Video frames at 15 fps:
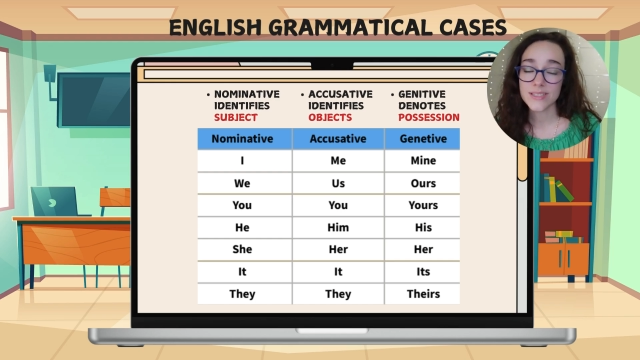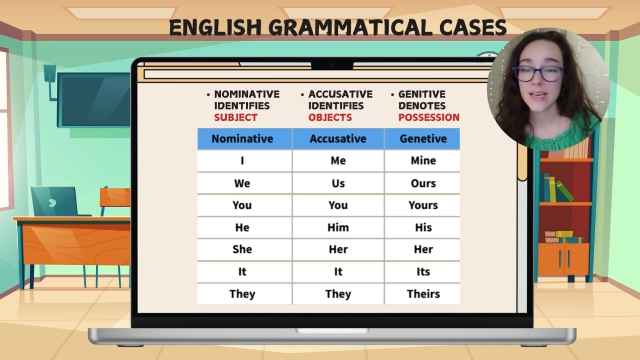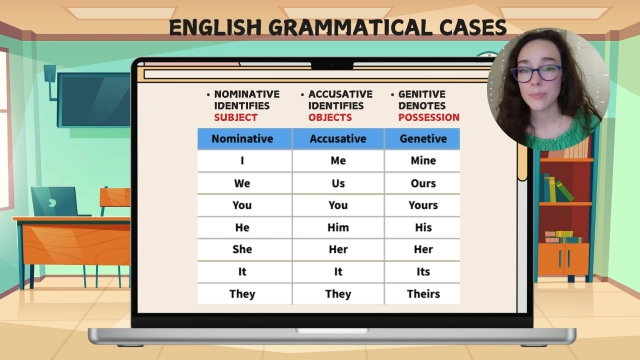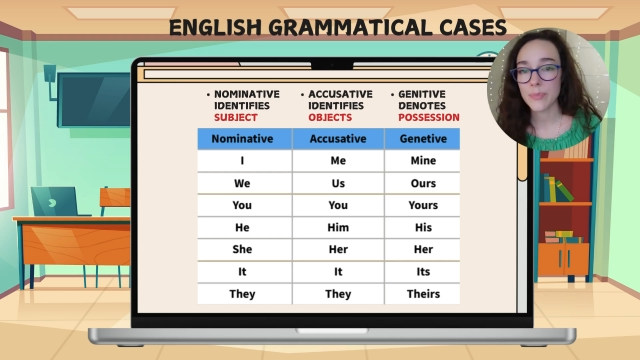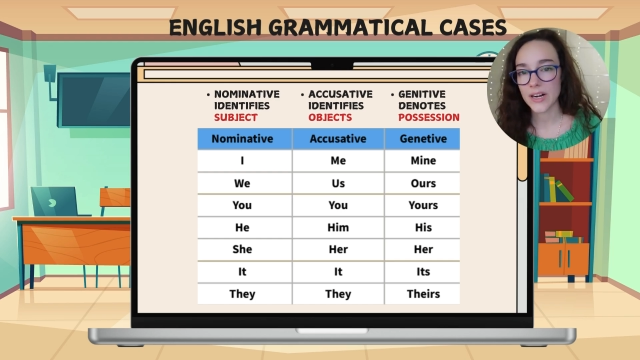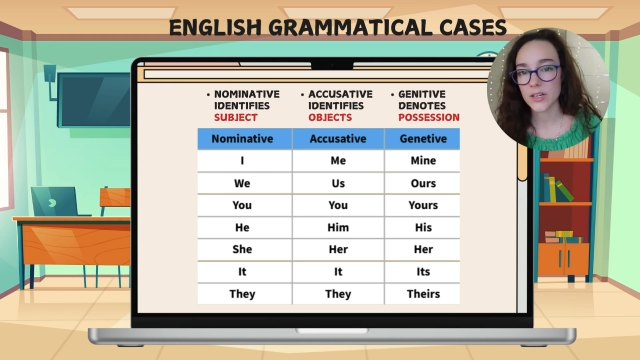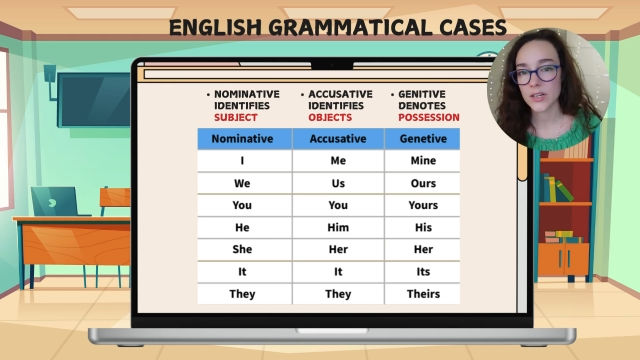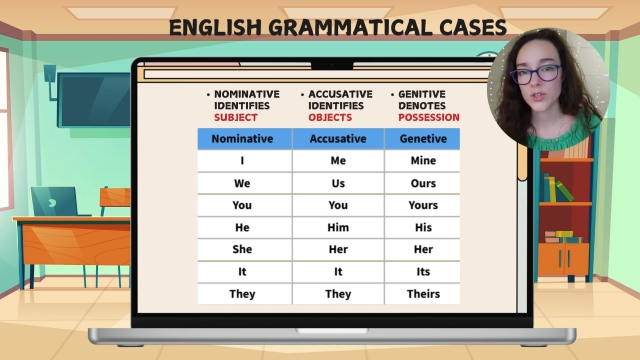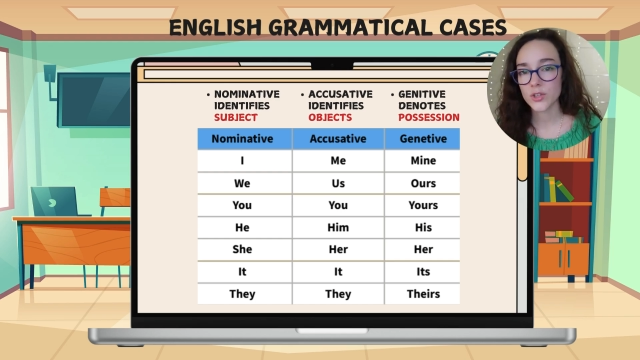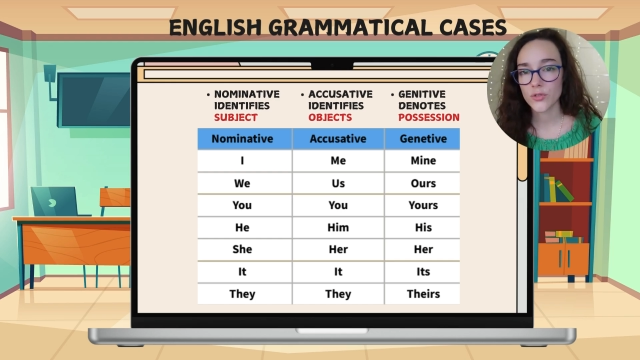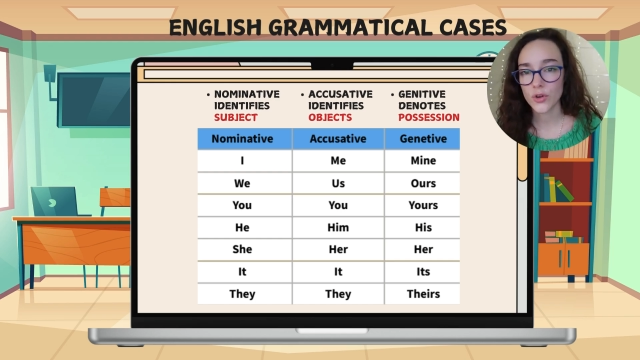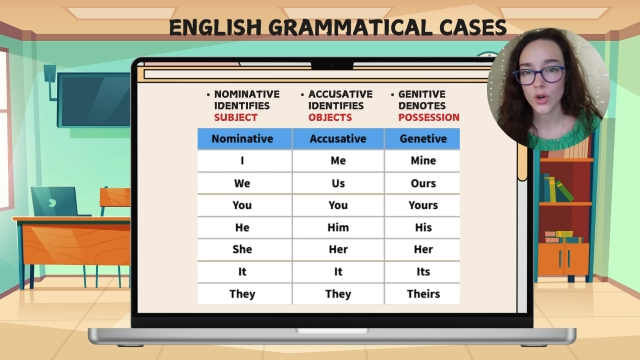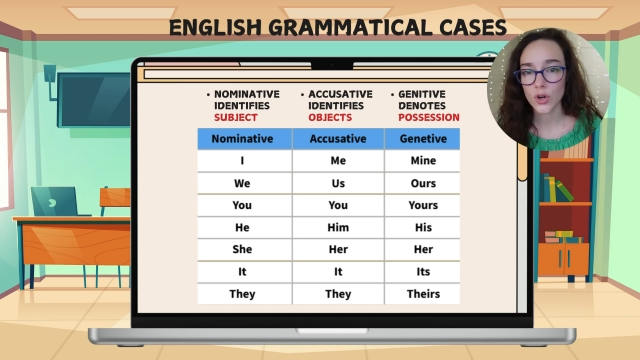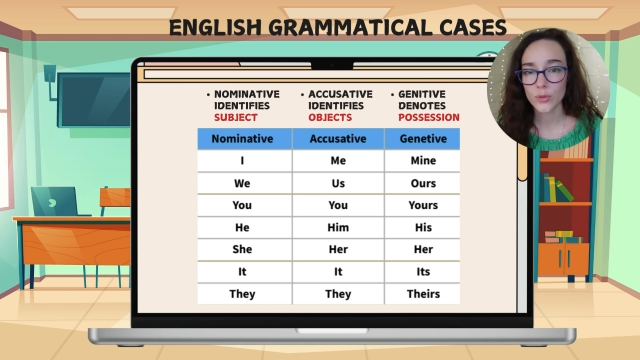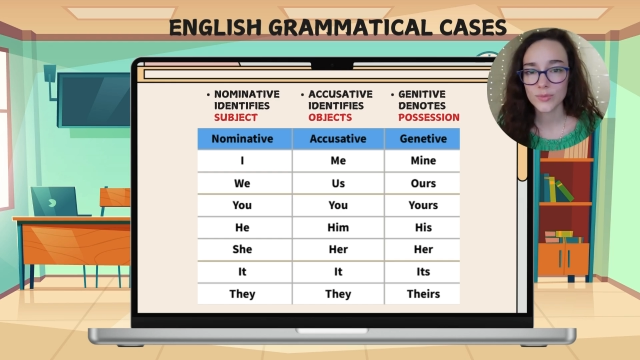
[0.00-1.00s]
apart
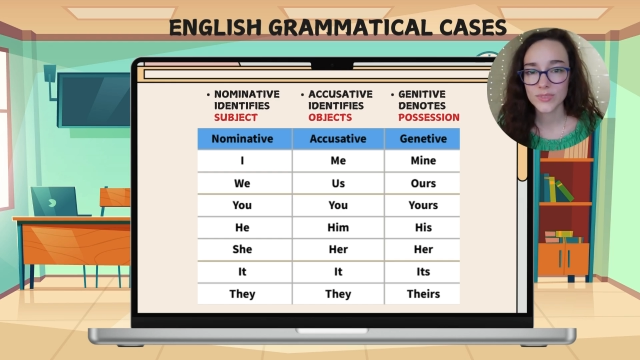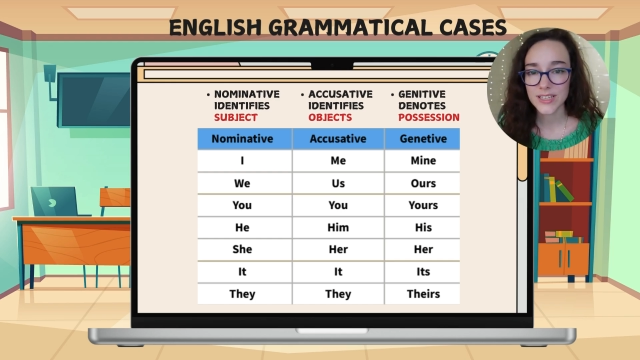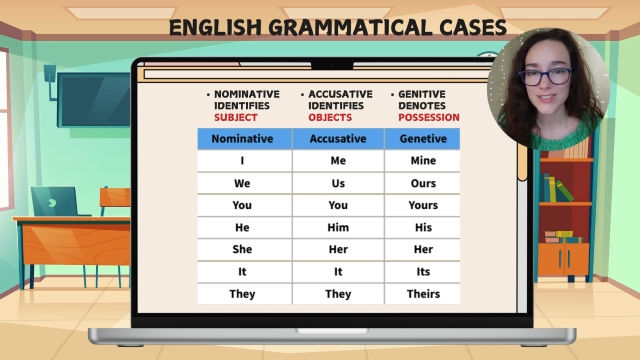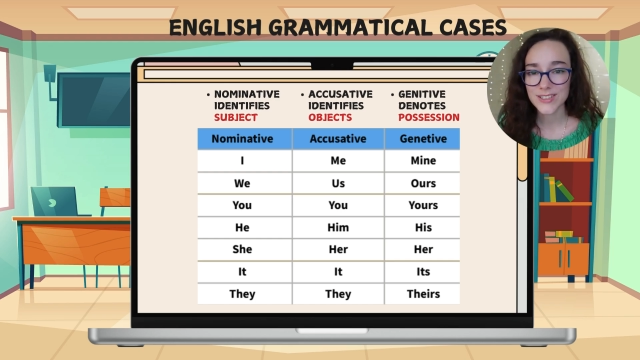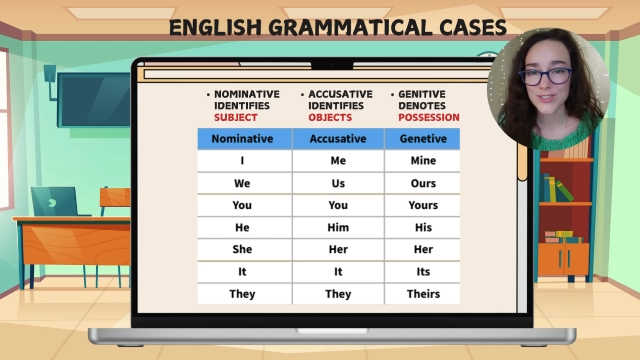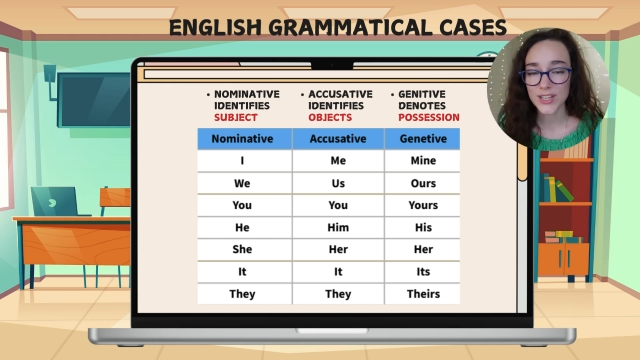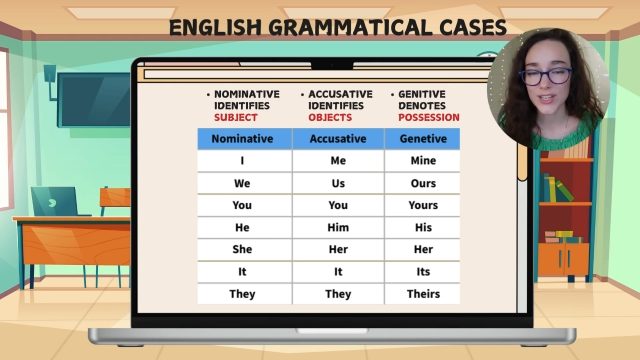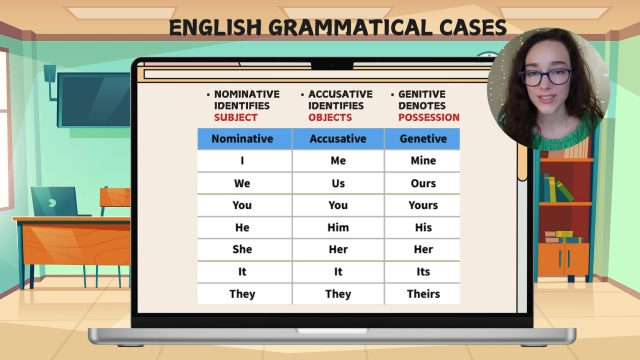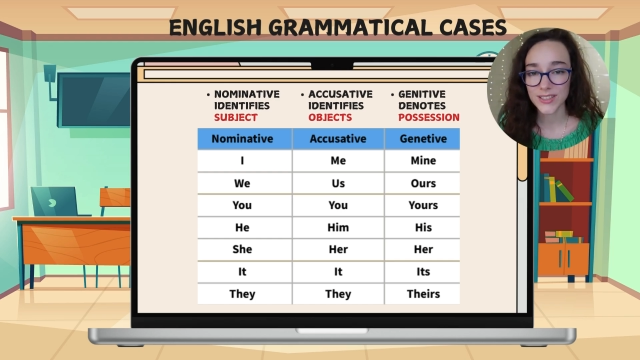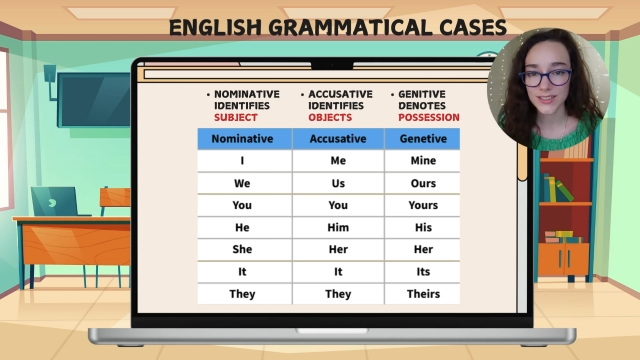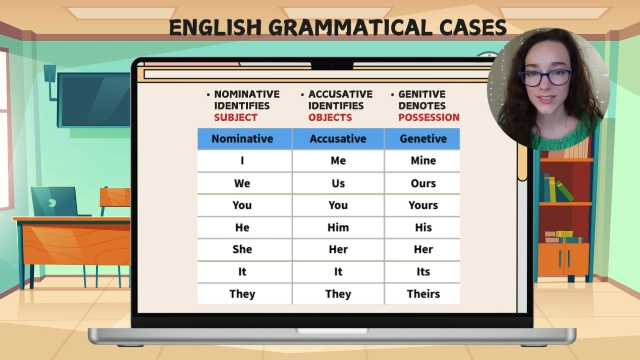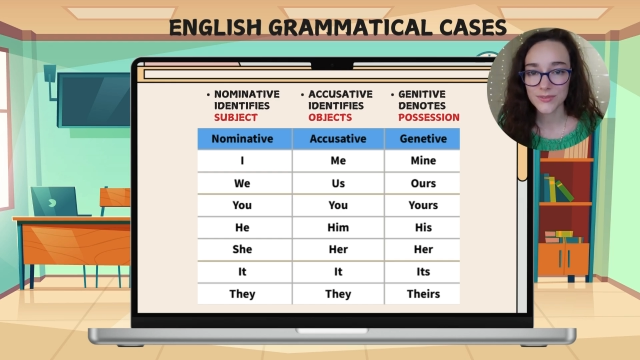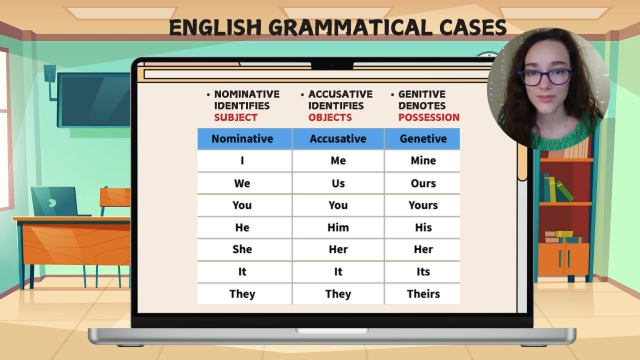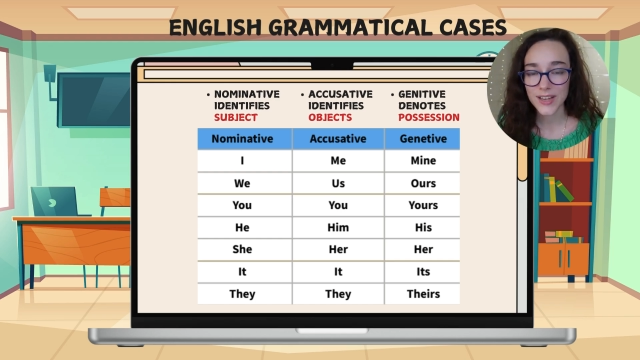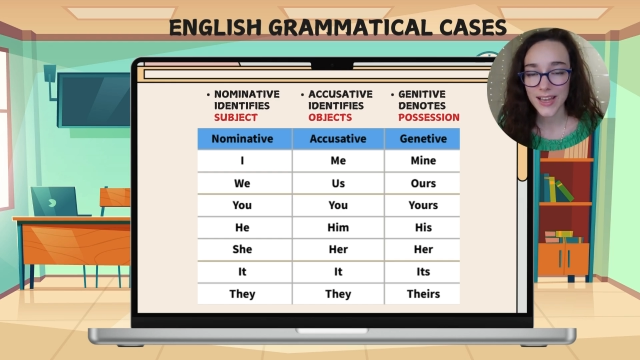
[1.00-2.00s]
from the
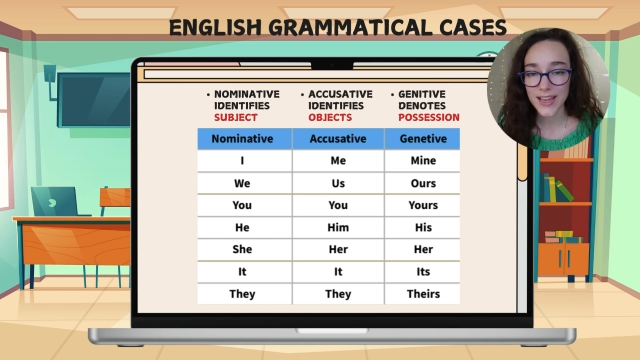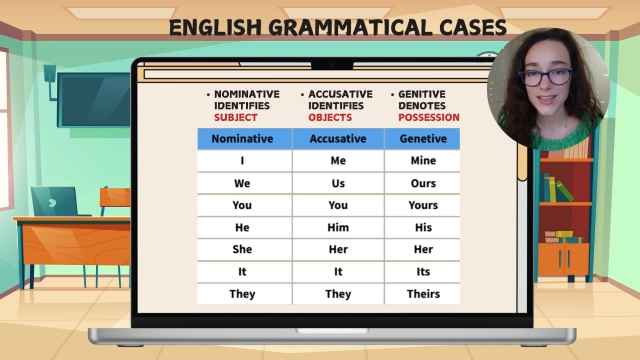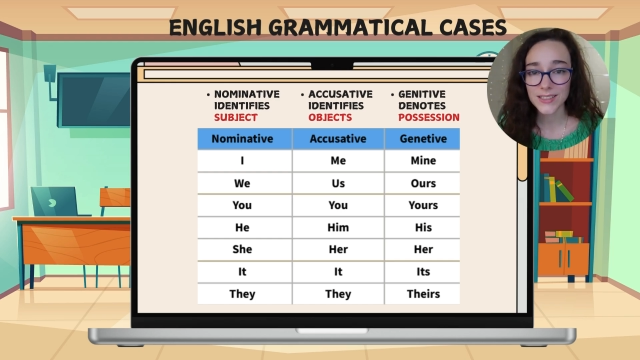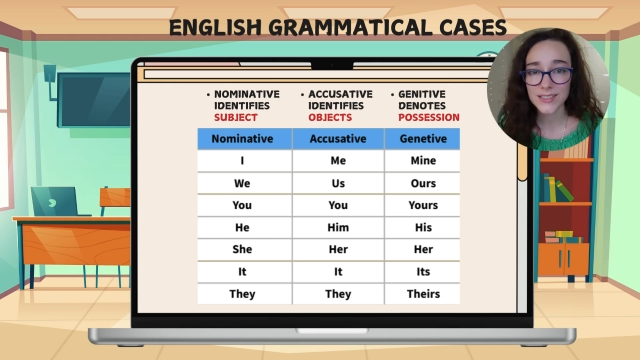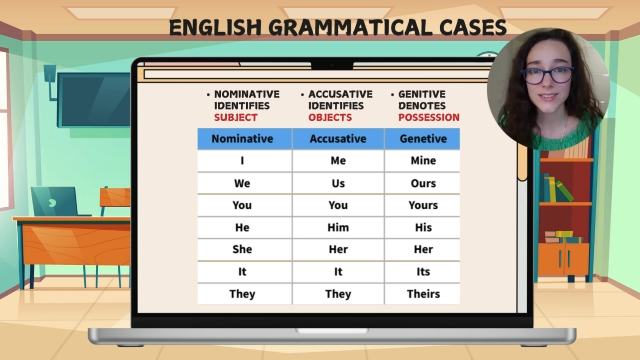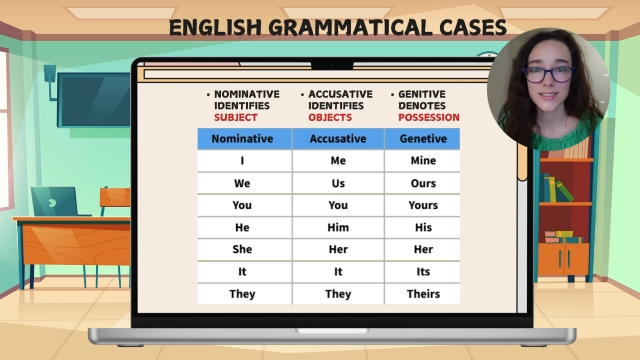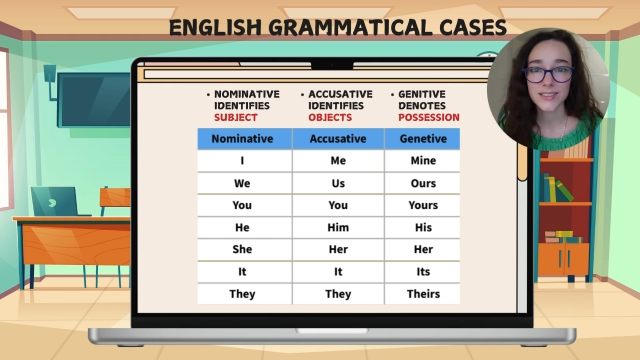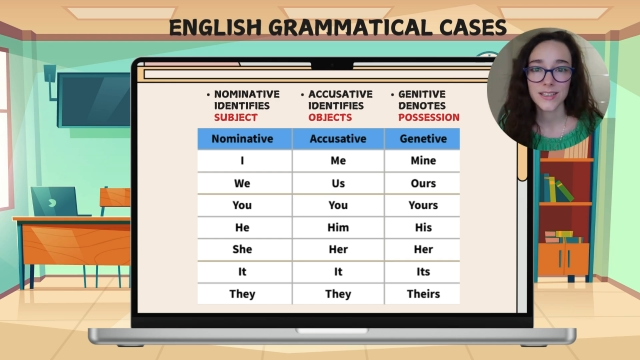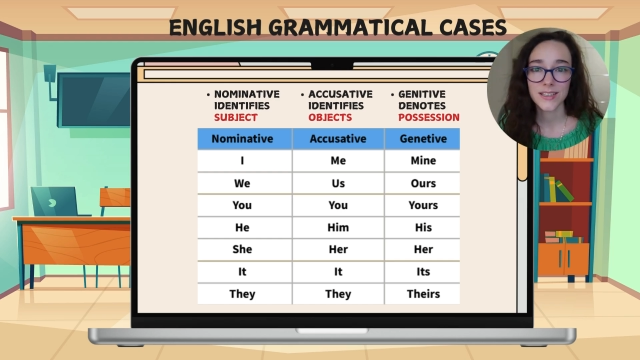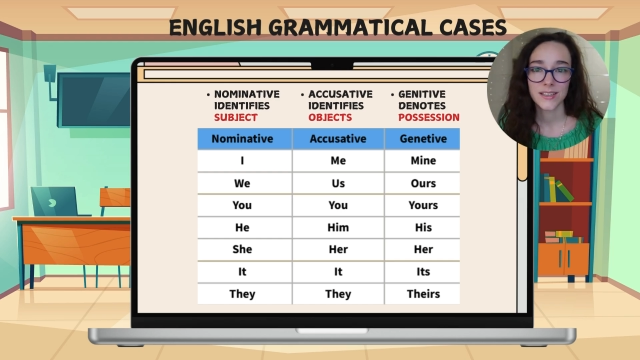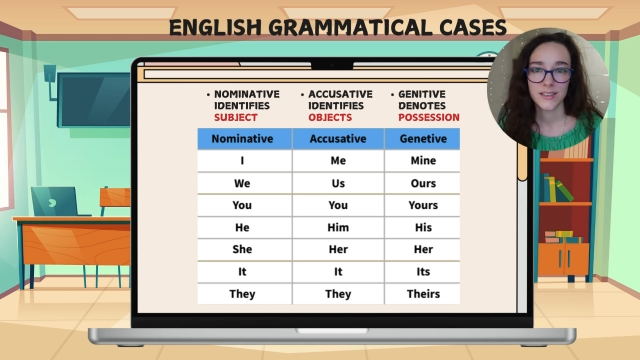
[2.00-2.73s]
genitive case,